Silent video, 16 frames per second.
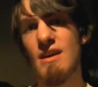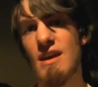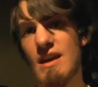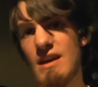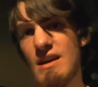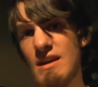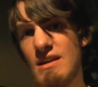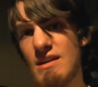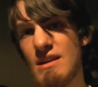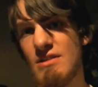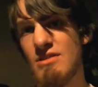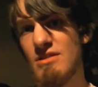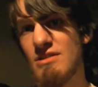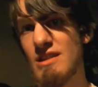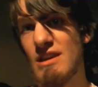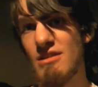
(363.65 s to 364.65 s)
And as
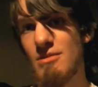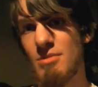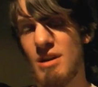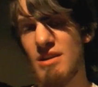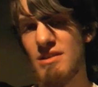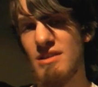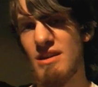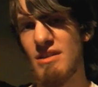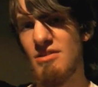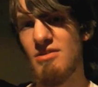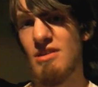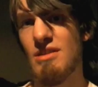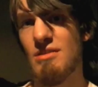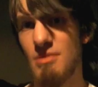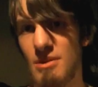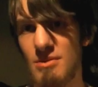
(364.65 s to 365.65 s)
you can tell, I'm probably tired, so
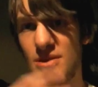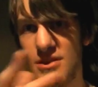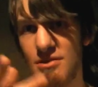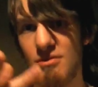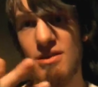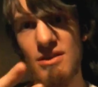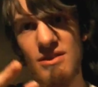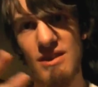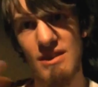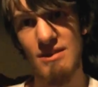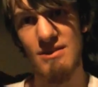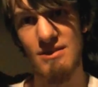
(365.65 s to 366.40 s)
that's why I'm talking crazy.